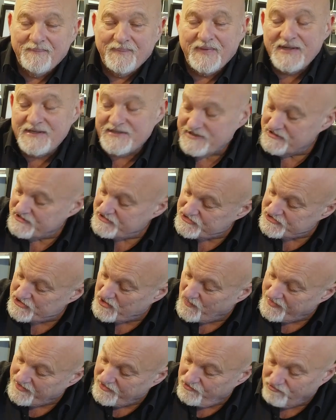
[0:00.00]
This is
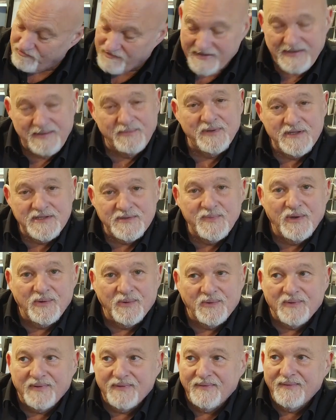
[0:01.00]
so incredibly
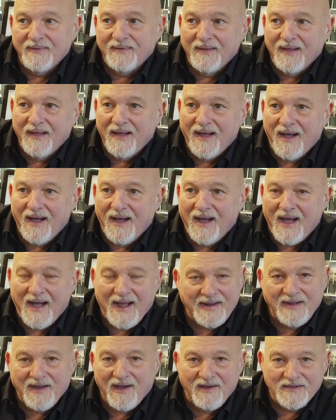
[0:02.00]
smooth,
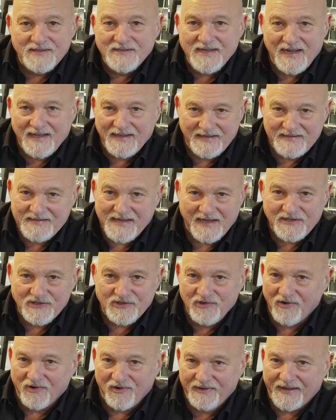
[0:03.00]
I can't see any
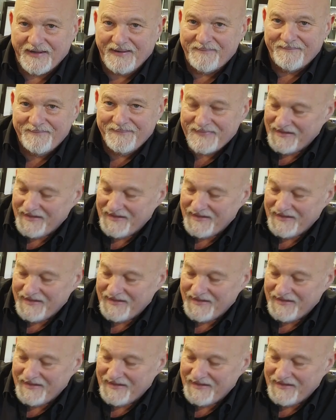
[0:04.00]
texture on it.